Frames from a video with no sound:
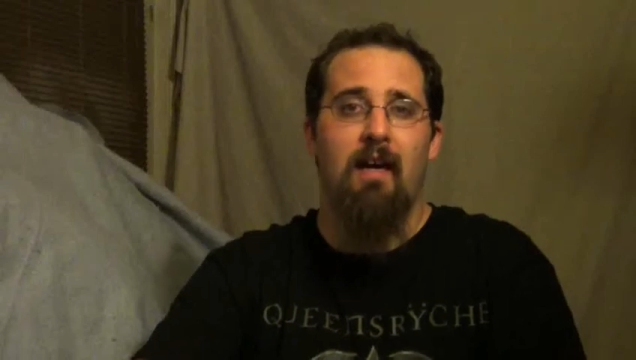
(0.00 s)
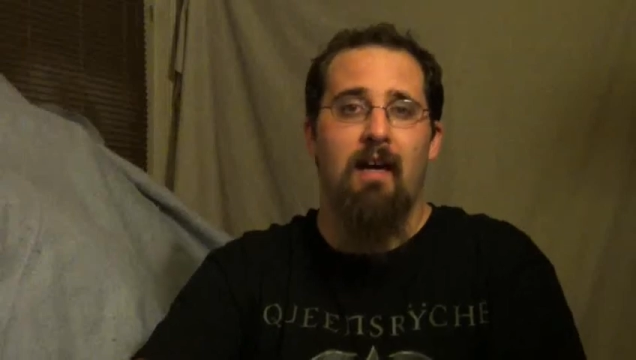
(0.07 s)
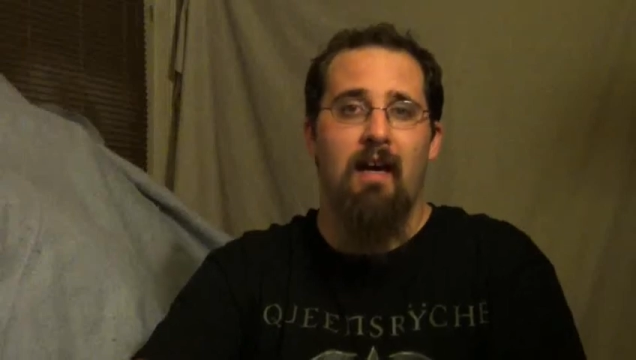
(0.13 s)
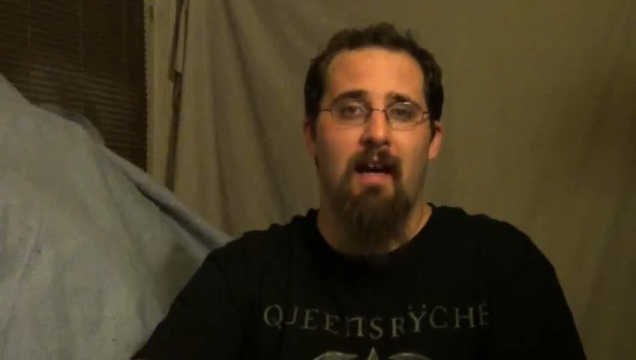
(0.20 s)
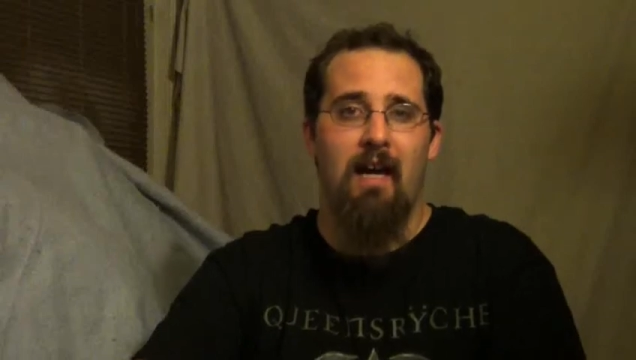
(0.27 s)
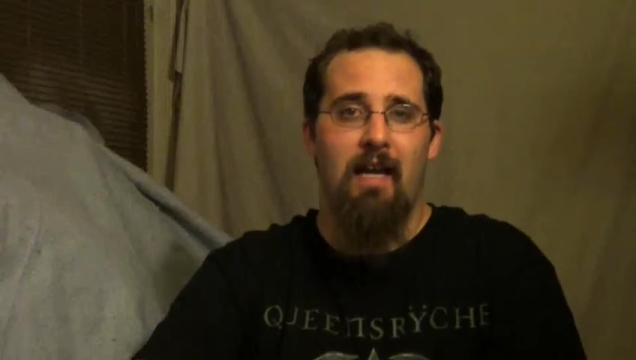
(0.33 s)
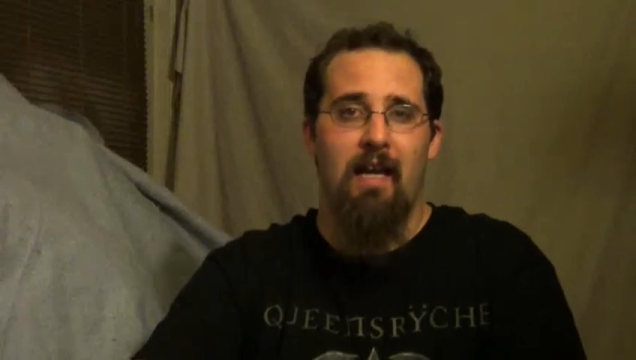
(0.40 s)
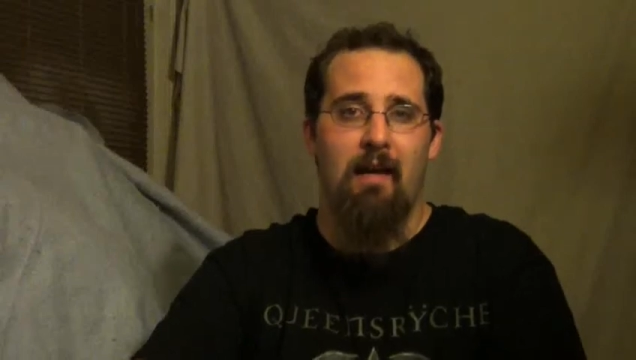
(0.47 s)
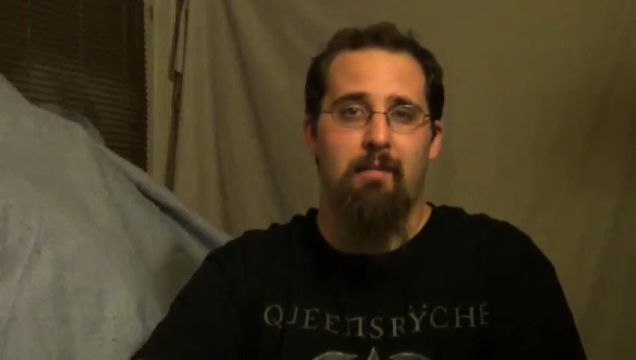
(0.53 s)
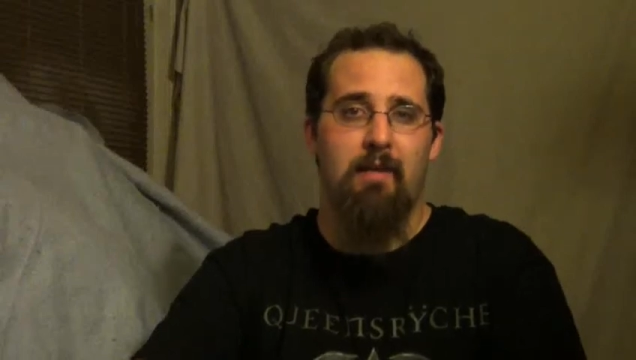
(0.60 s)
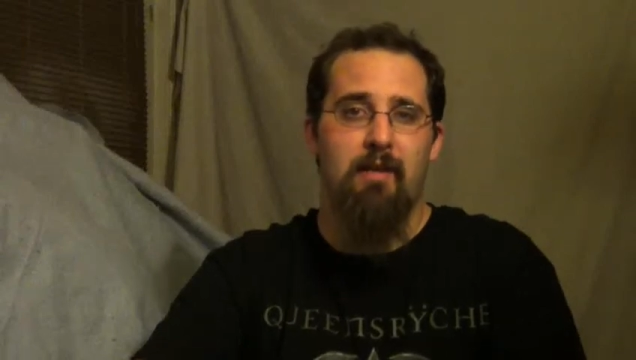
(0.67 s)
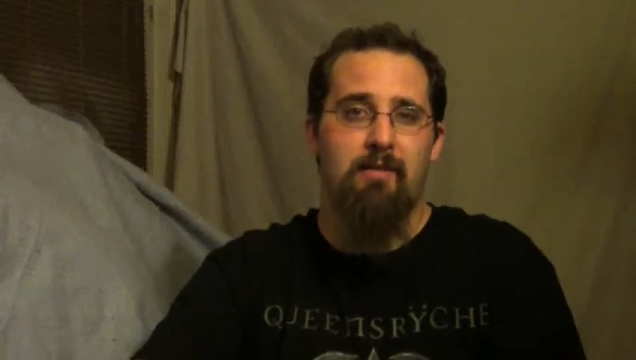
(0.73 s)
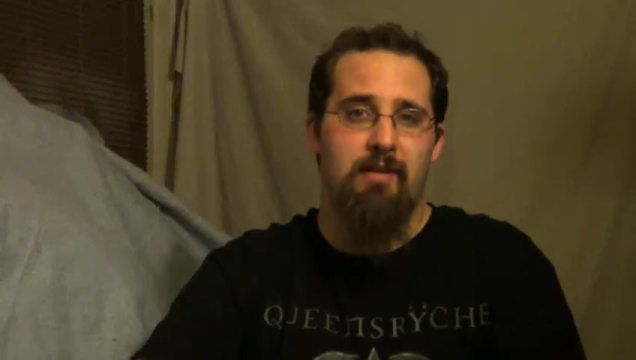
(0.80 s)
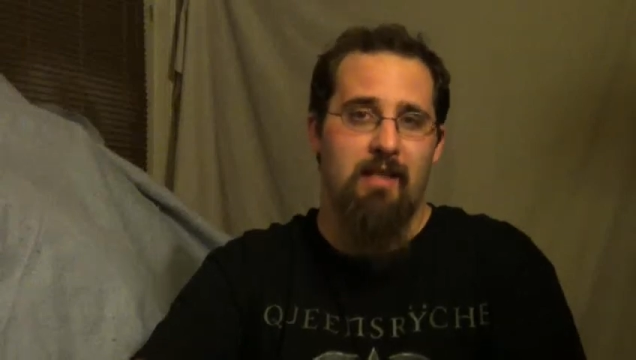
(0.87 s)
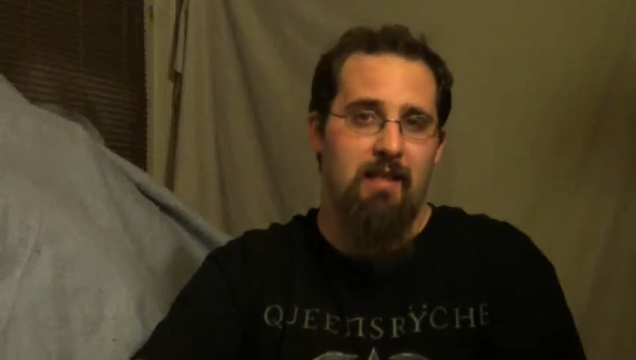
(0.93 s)
Hi, I'm
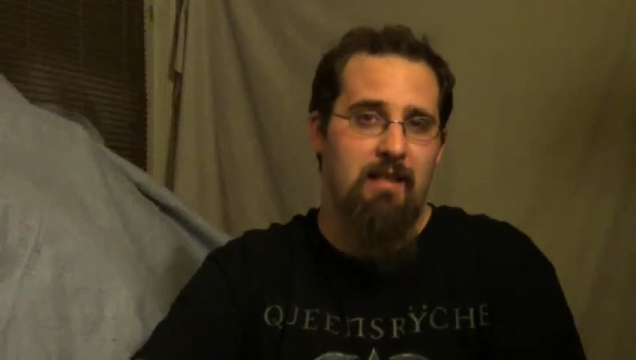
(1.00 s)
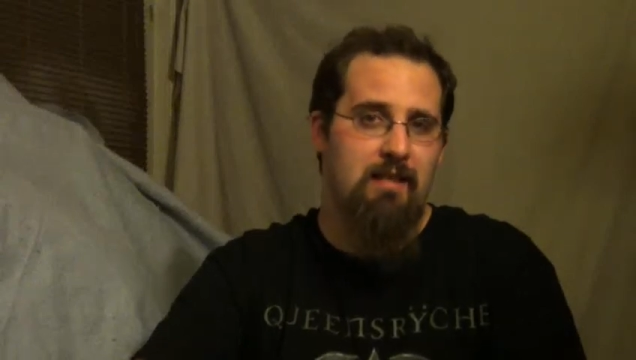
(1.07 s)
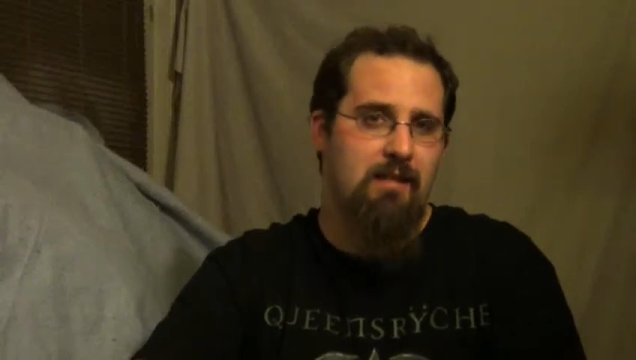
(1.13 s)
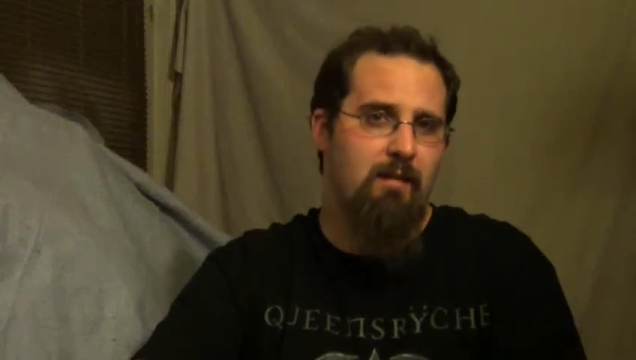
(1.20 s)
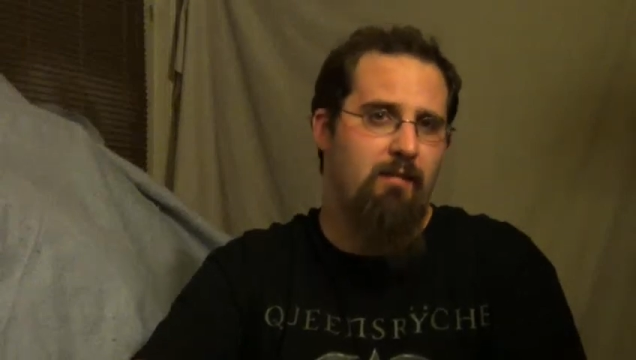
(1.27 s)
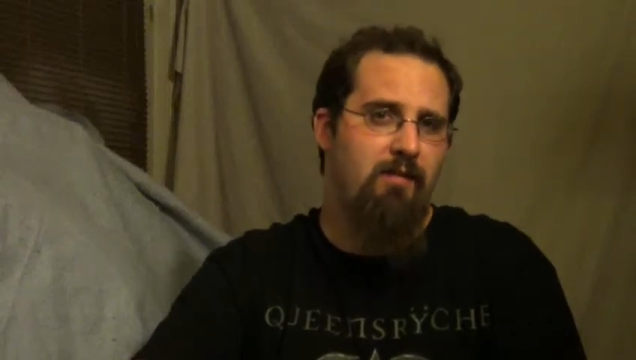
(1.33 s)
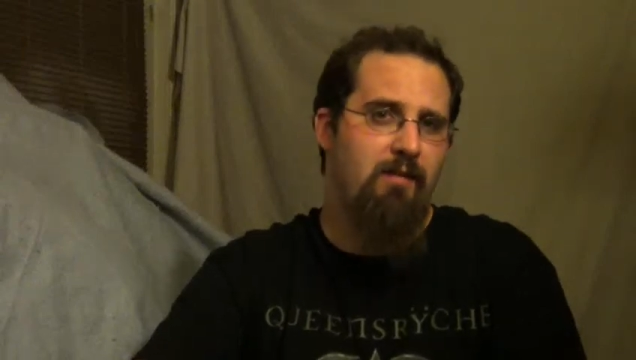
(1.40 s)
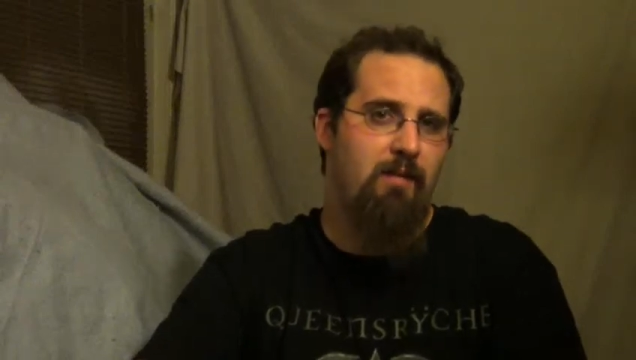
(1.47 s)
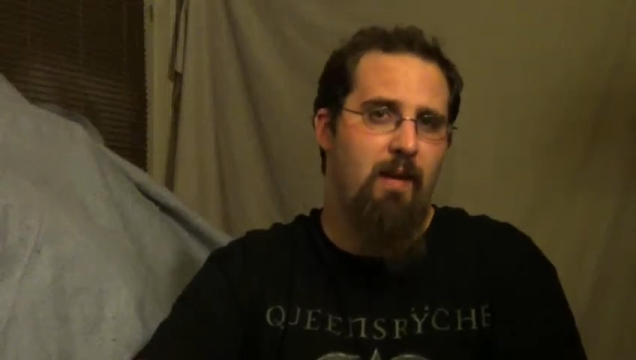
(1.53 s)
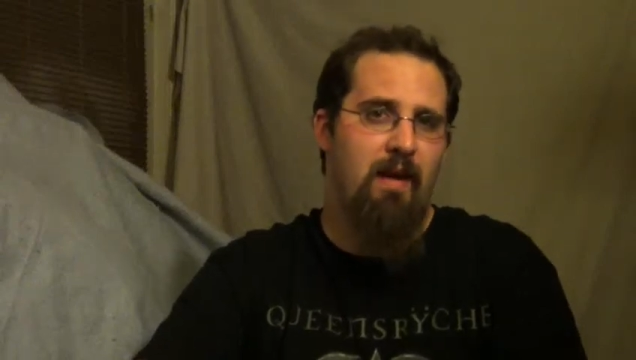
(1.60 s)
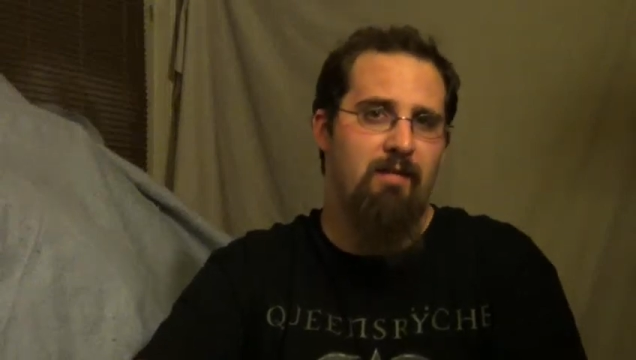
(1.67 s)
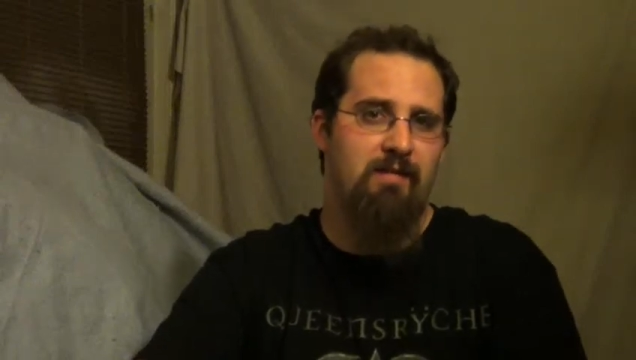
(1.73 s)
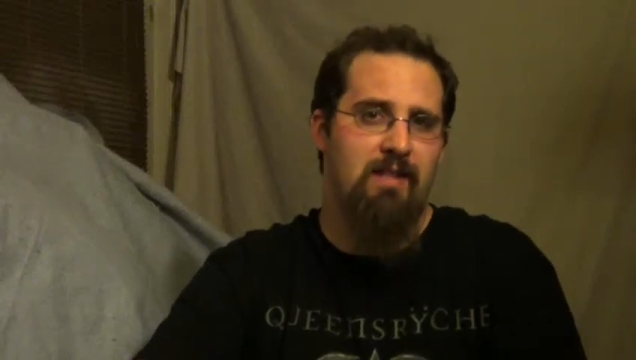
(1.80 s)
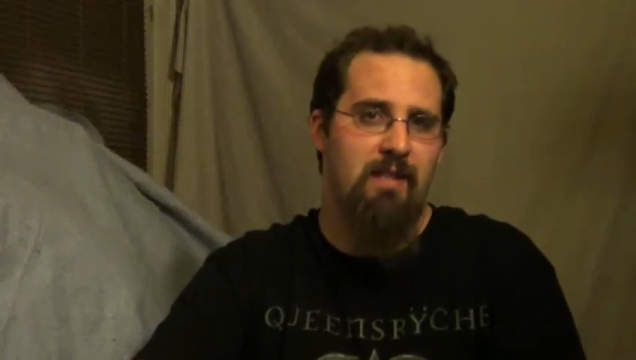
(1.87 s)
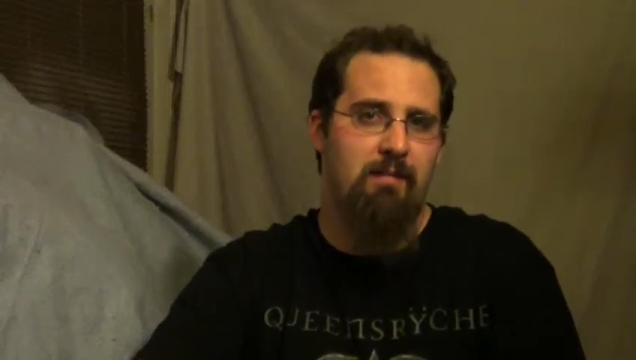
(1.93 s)
Yossi. Some of you may
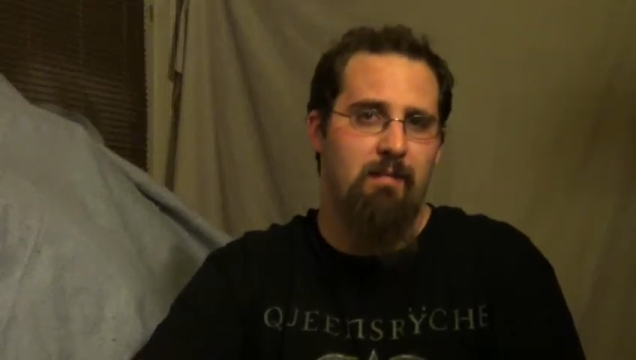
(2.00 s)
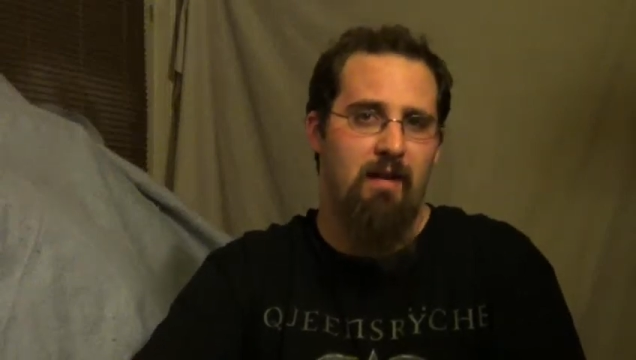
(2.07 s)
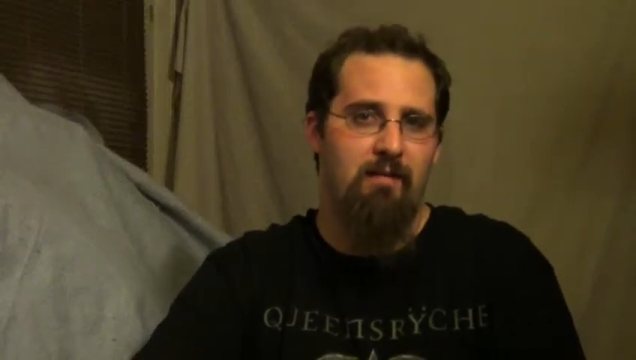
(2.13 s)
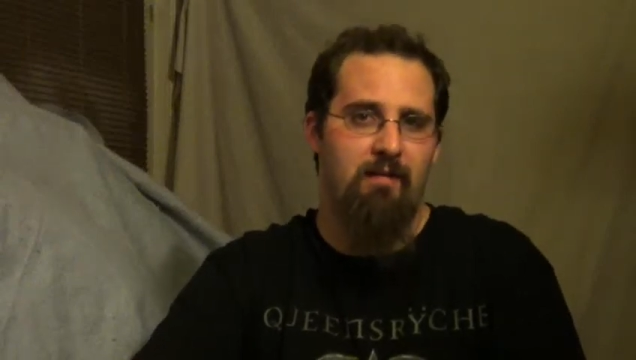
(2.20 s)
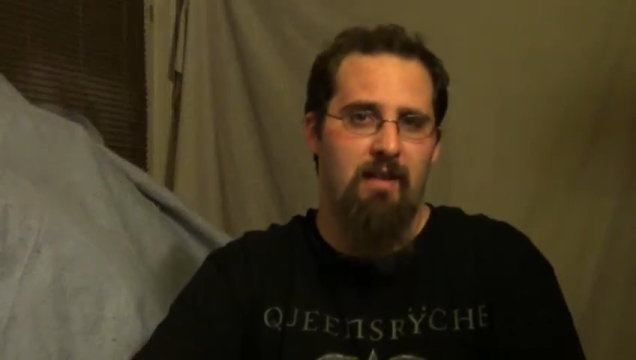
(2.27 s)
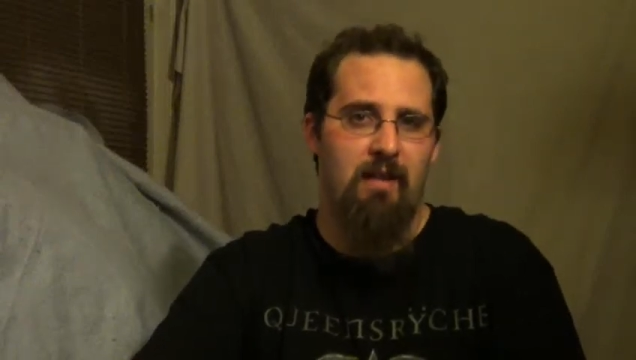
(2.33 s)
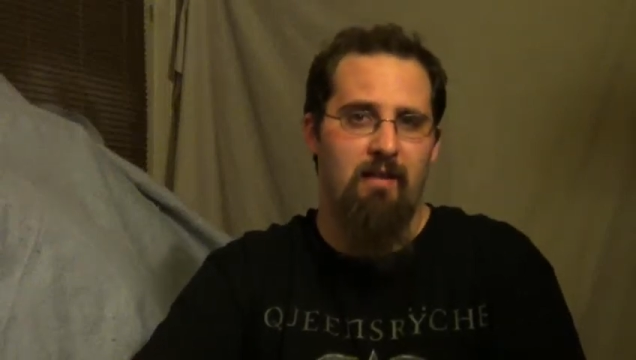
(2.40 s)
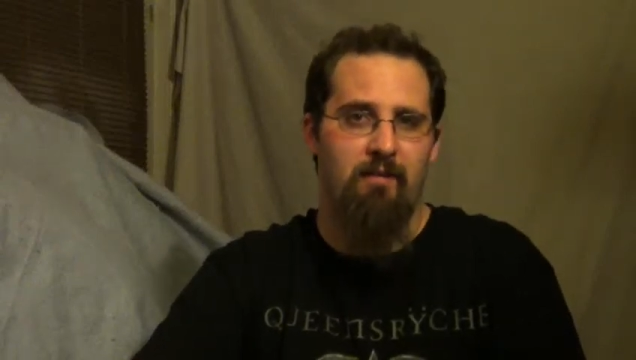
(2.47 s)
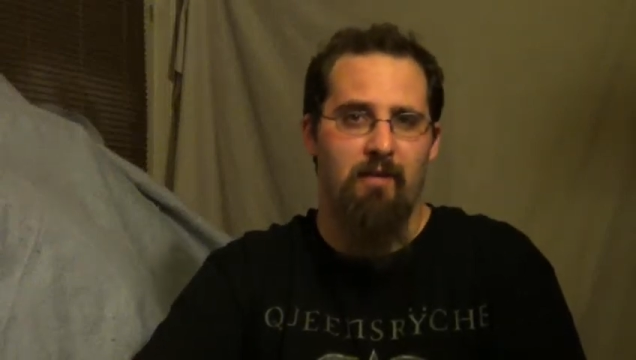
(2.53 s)
have seen my video